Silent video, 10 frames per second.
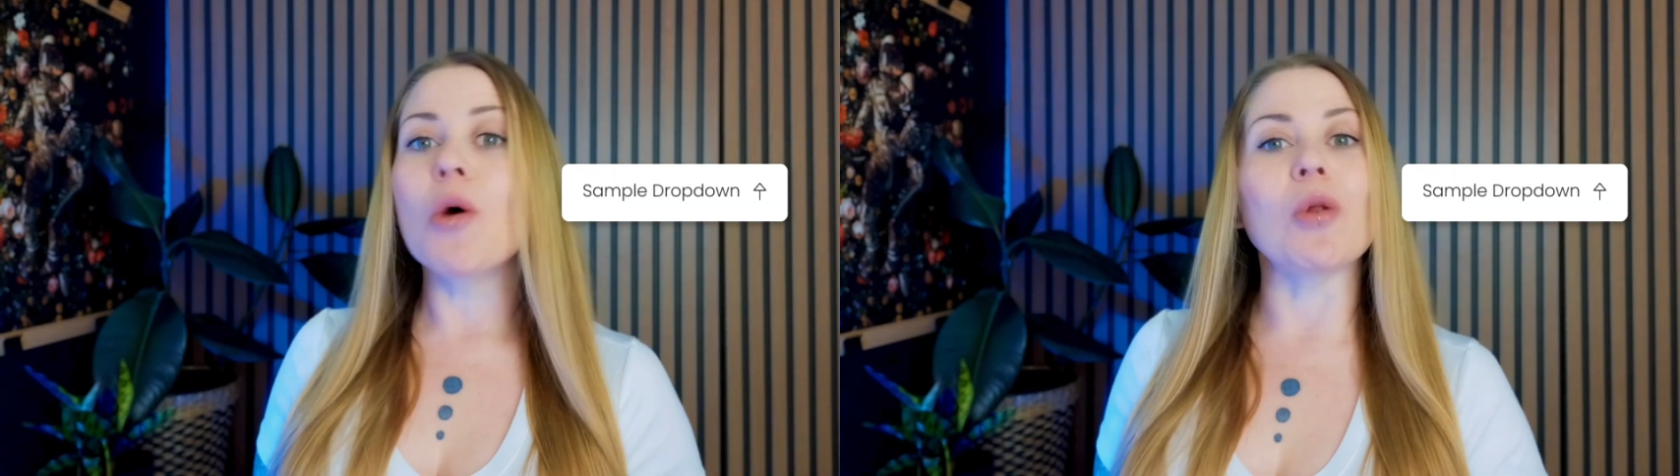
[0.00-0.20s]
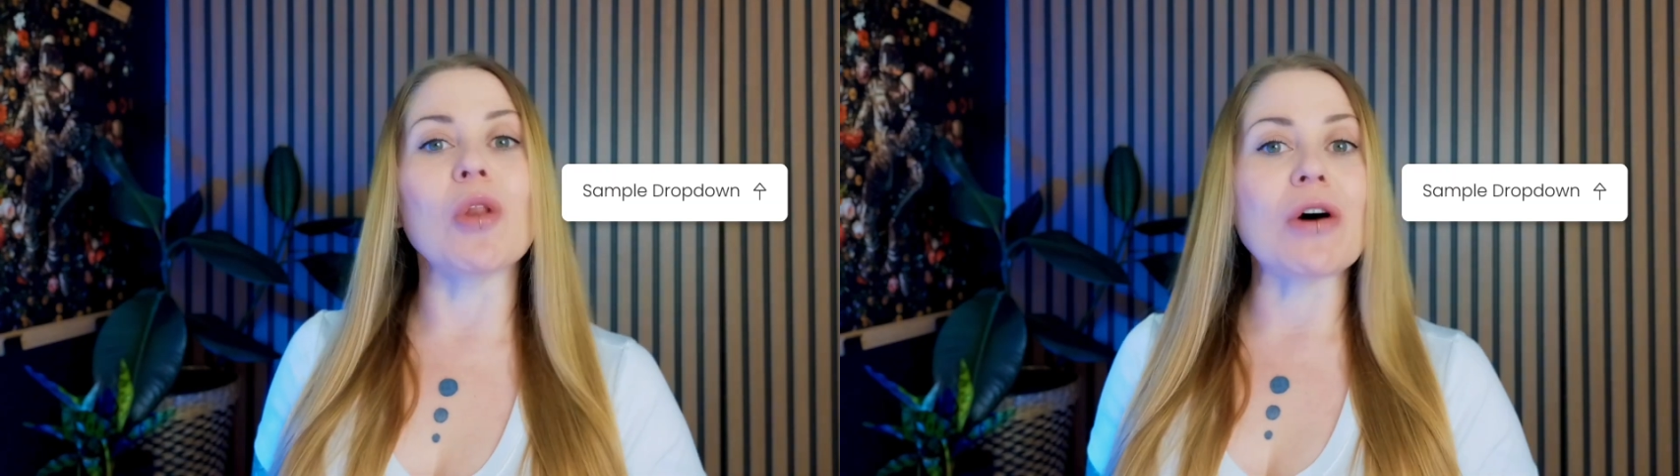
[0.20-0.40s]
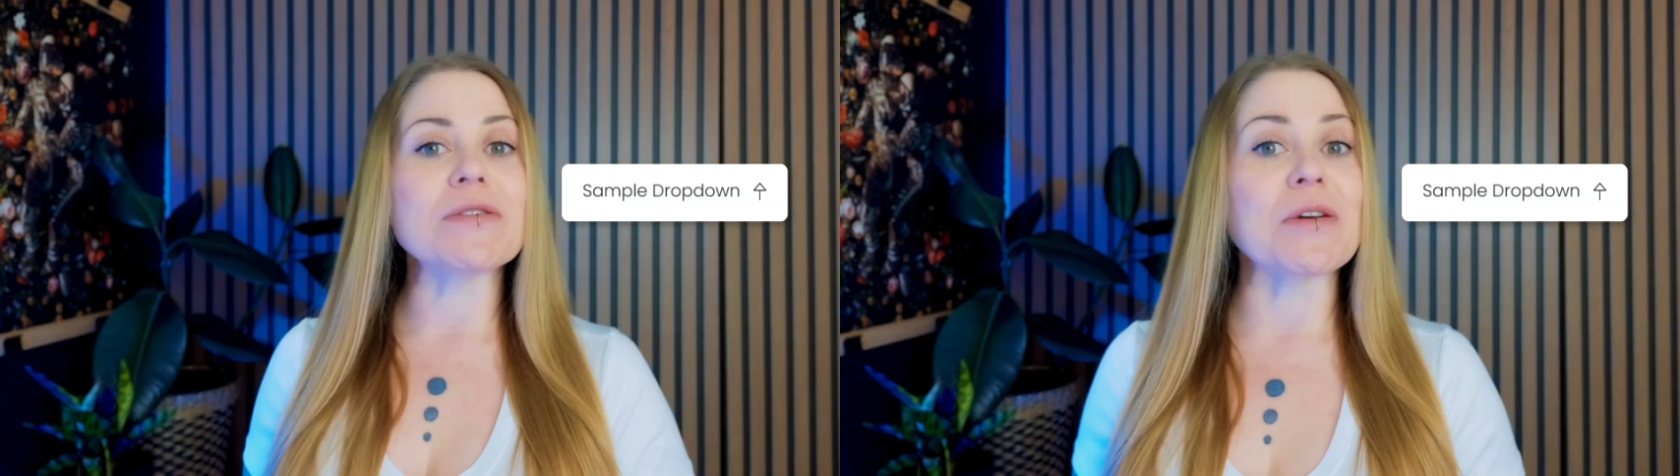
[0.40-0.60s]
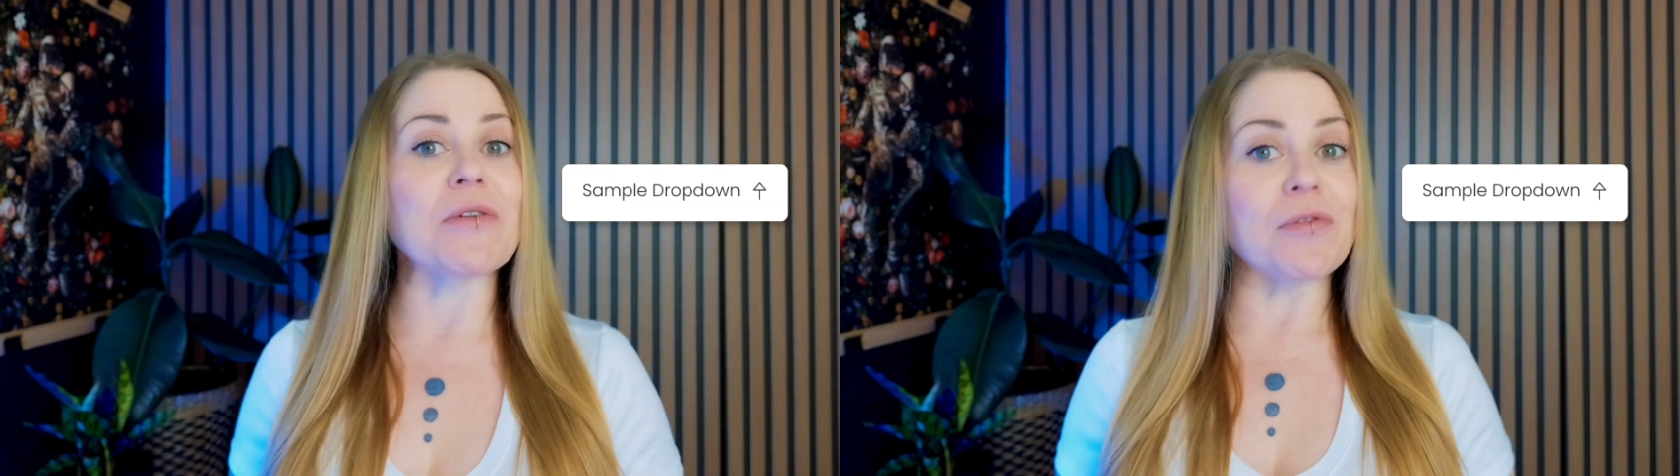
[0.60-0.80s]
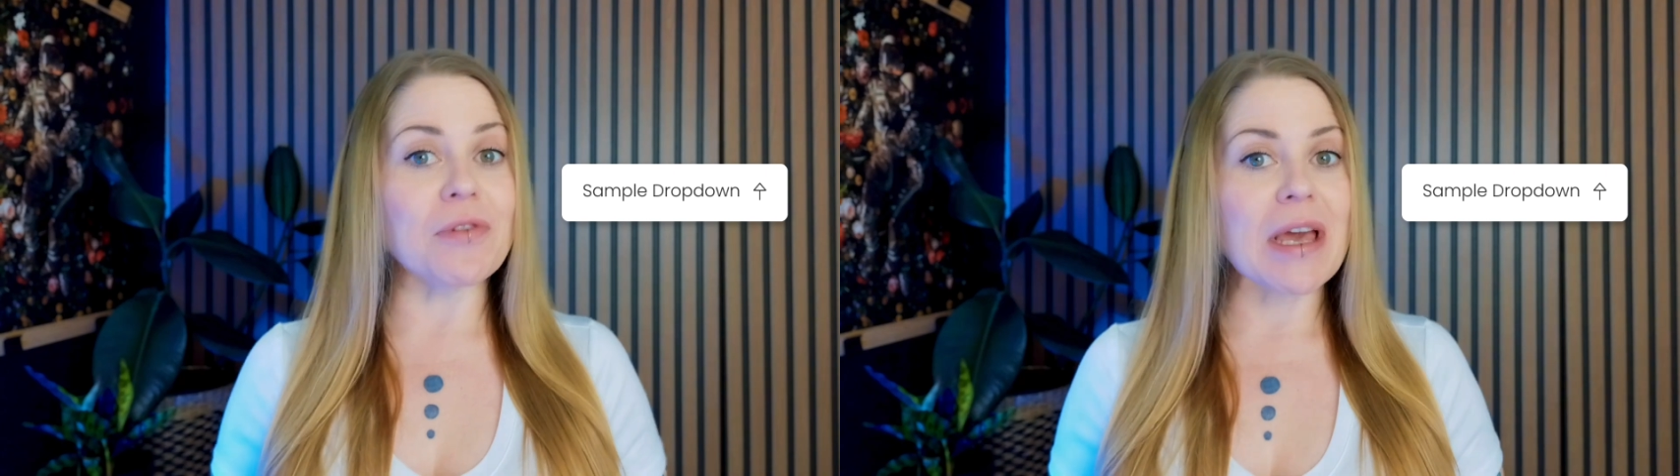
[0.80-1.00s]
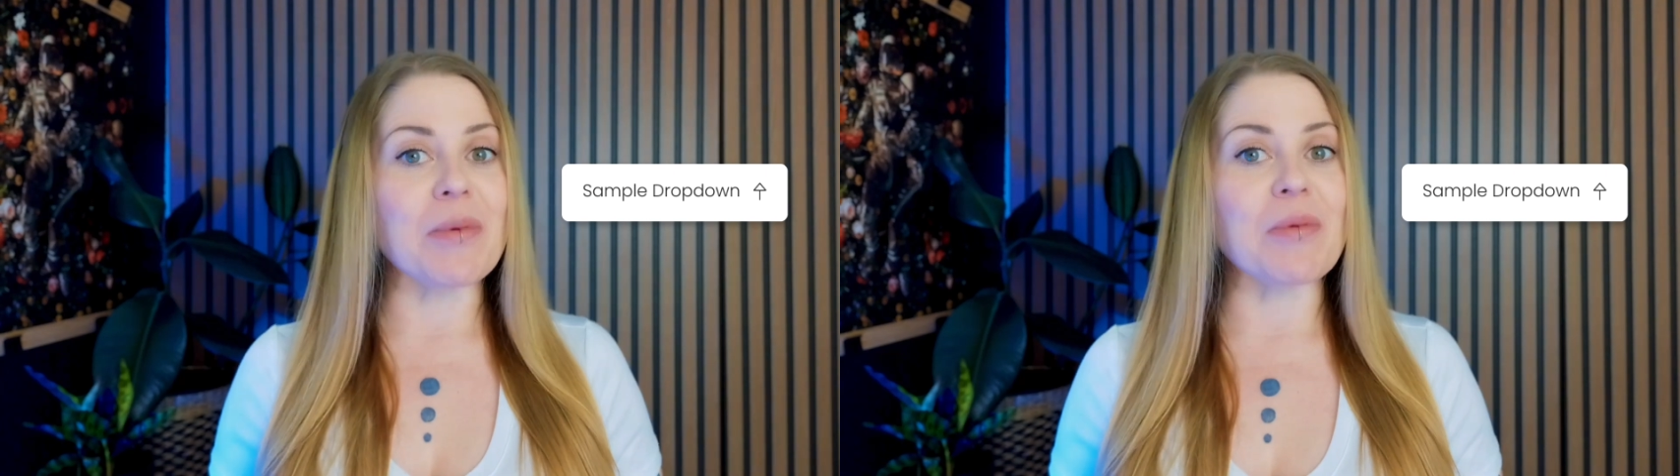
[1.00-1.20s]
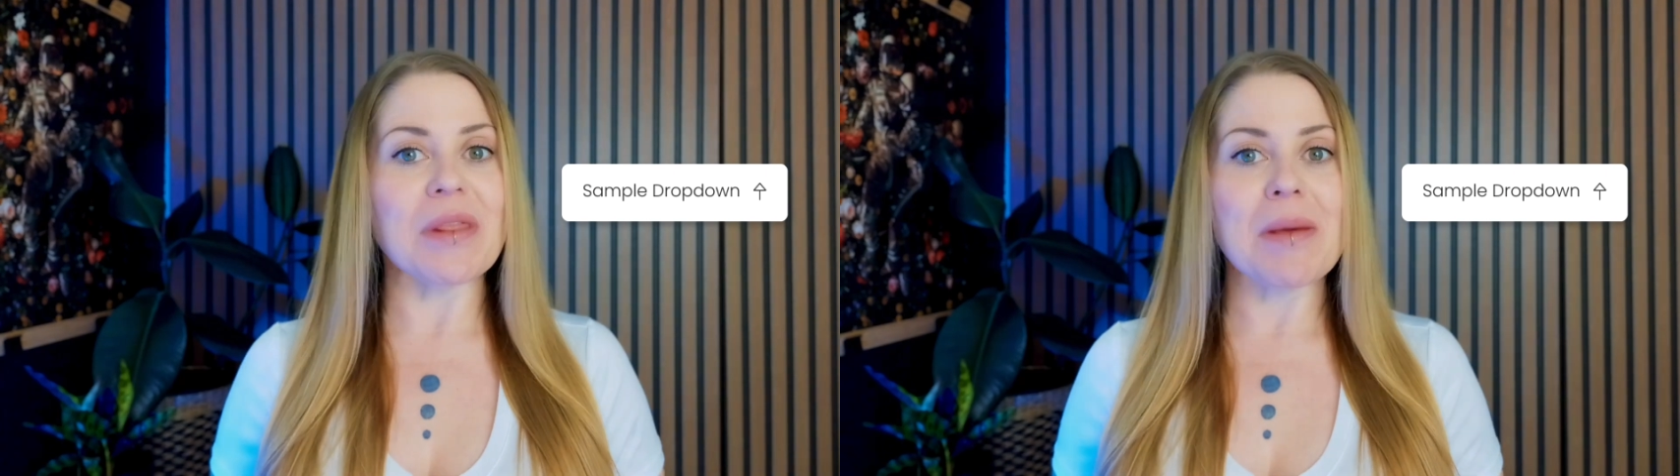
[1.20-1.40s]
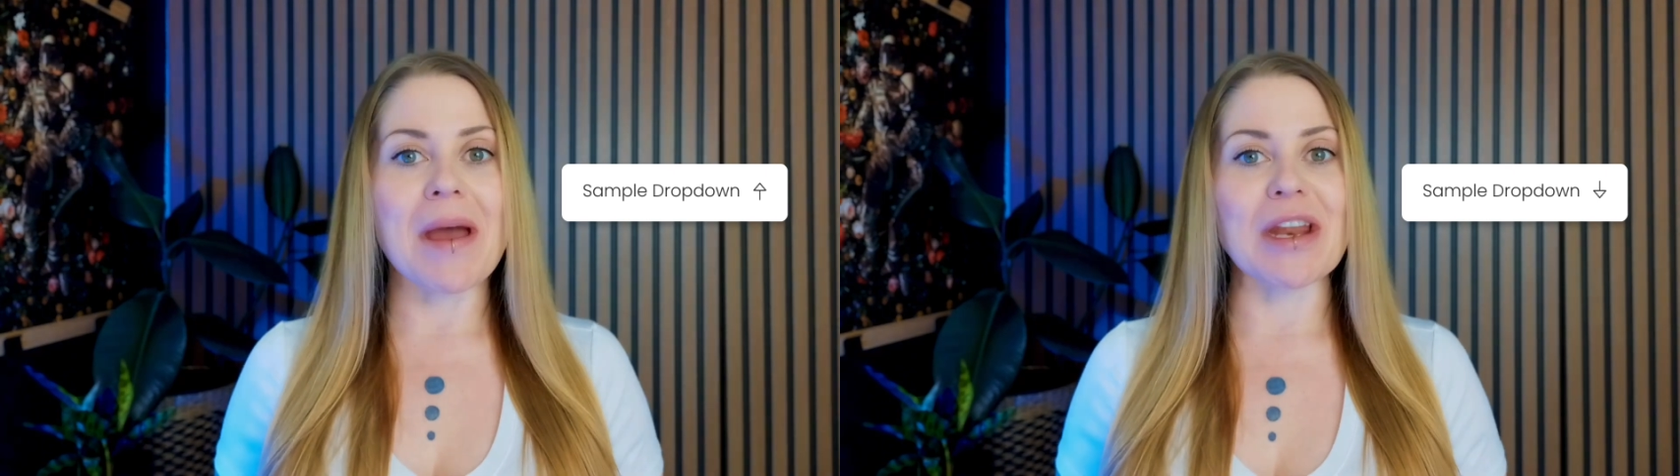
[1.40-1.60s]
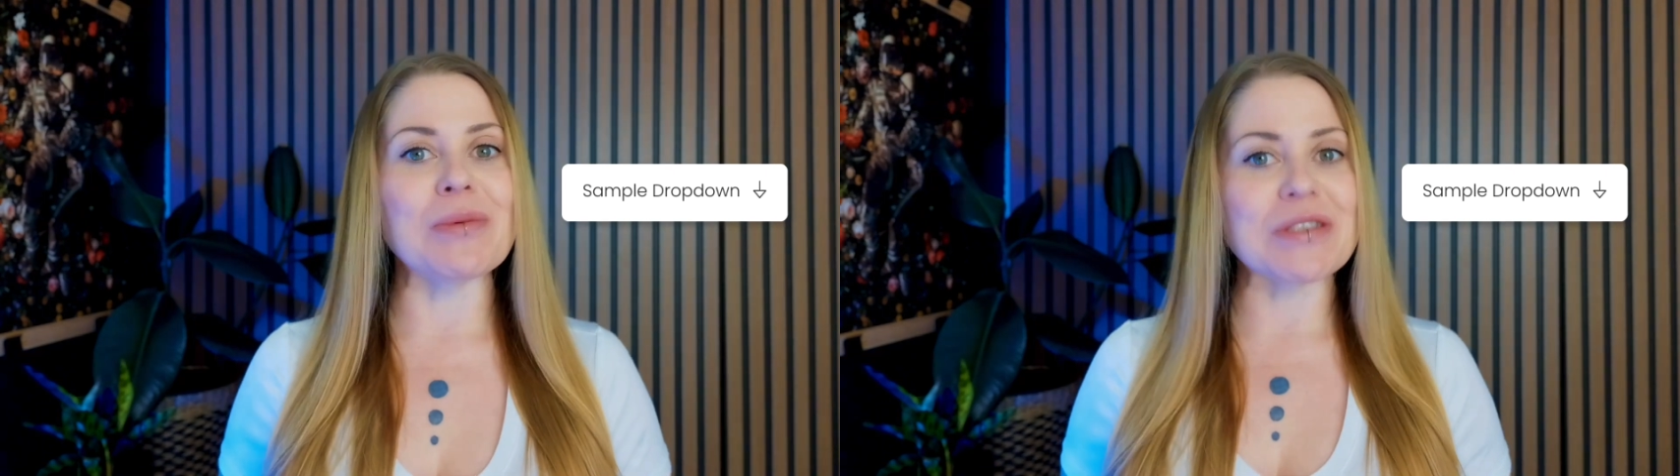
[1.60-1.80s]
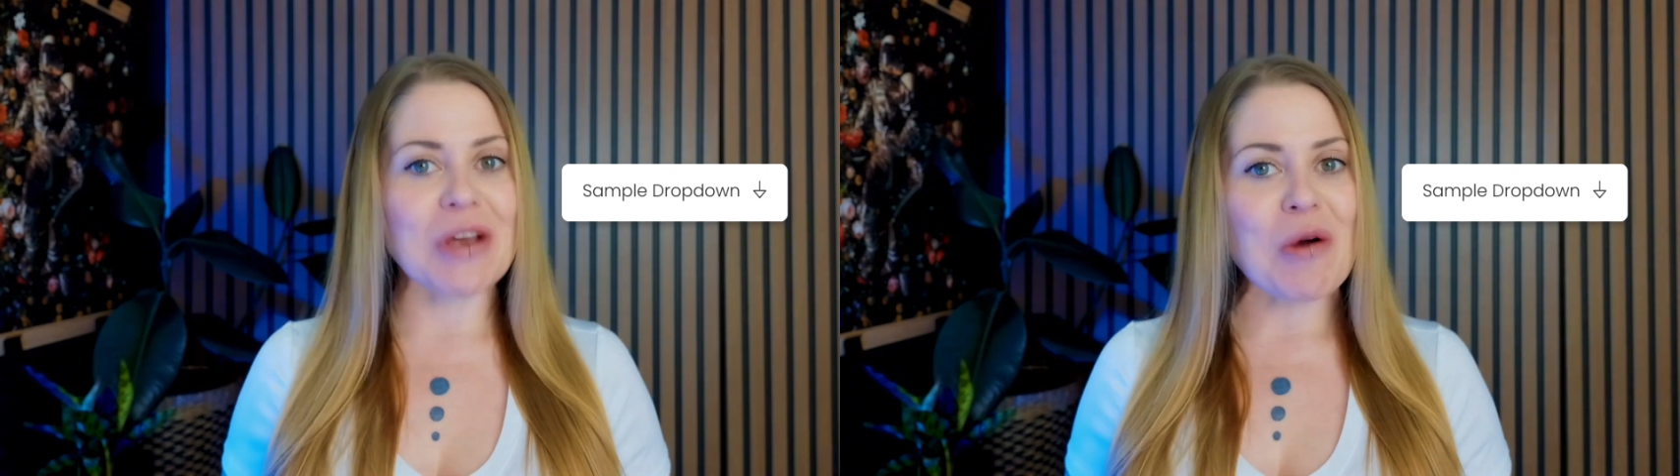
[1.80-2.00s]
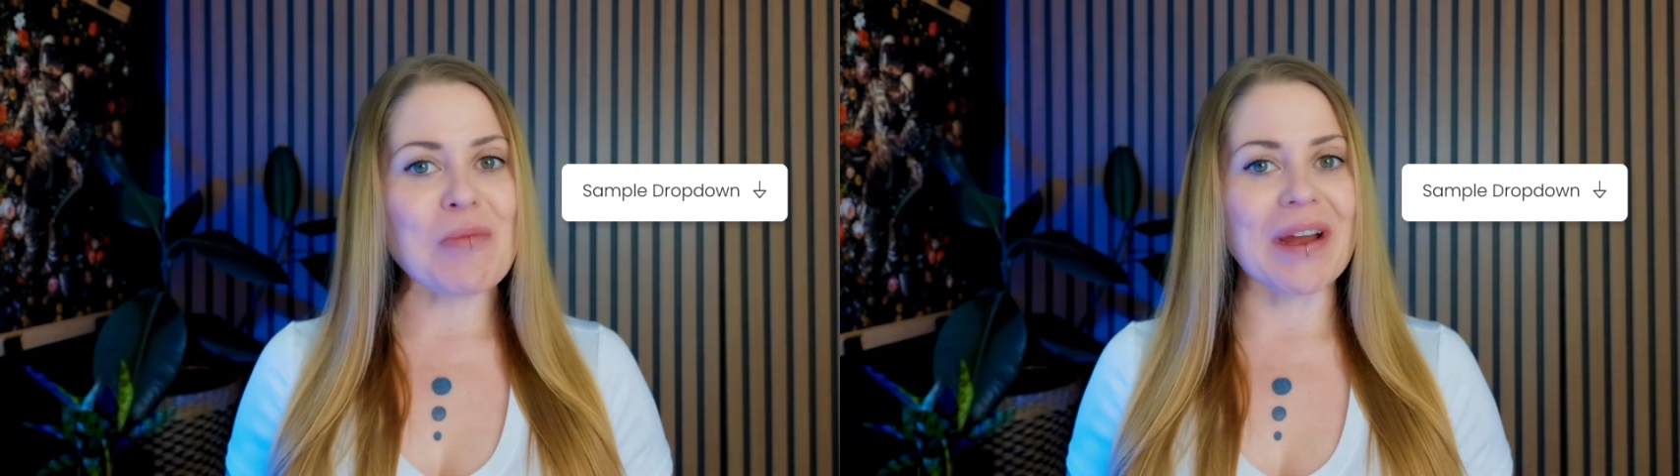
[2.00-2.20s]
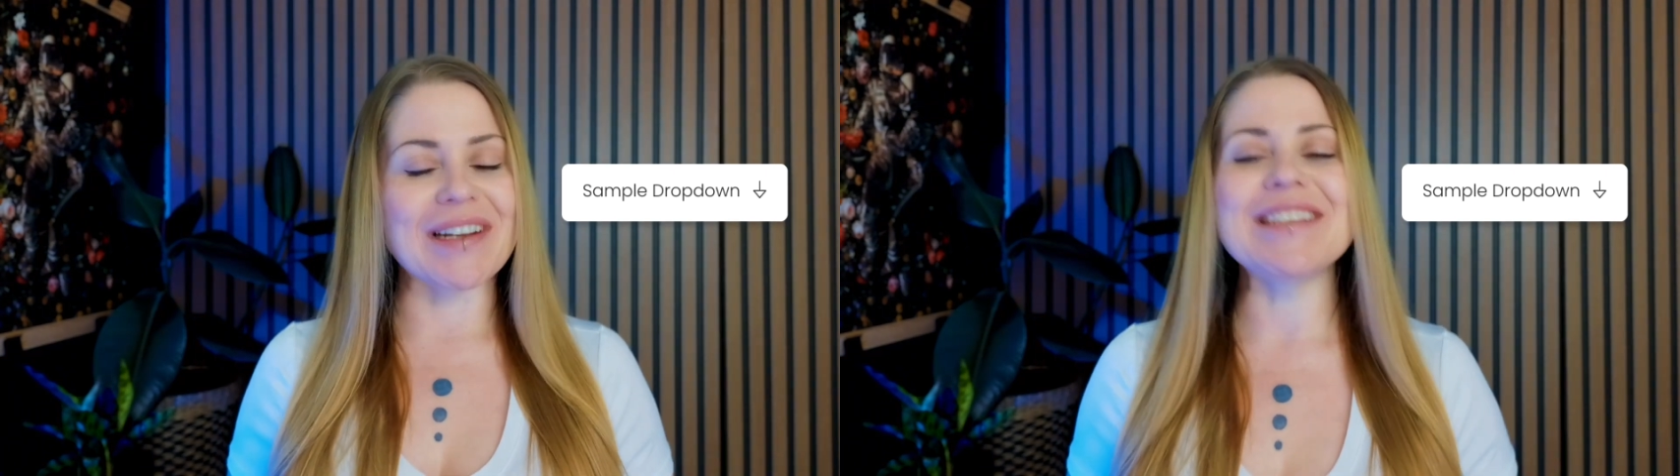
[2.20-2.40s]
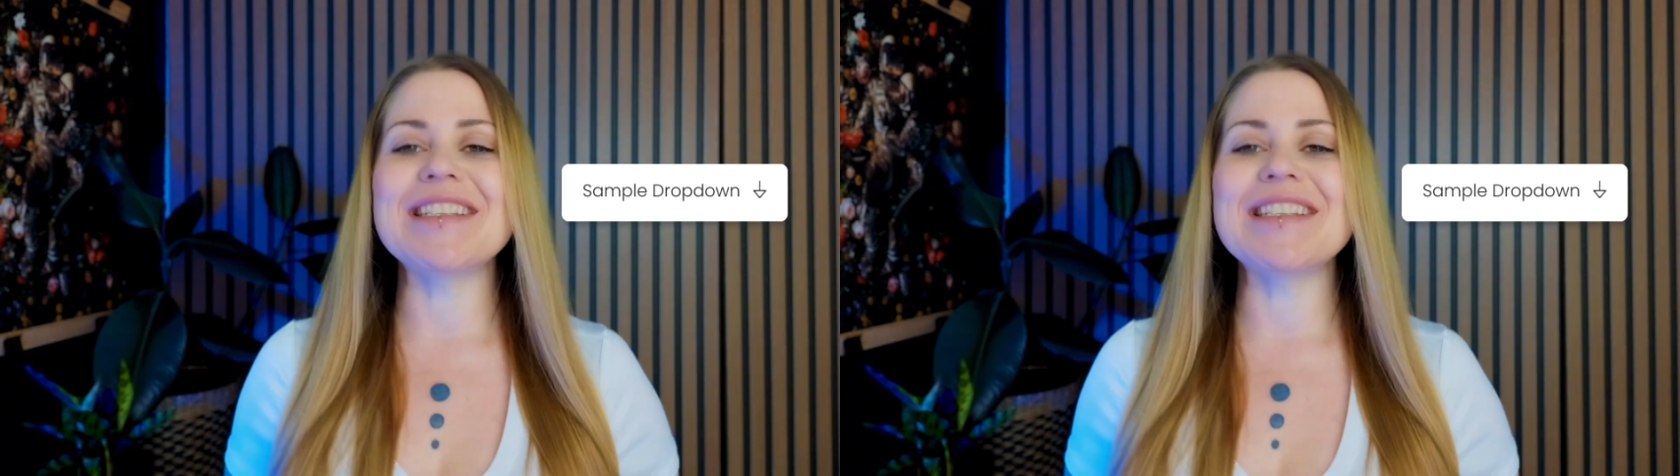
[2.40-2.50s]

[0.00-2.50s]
will also flip when the menu is open.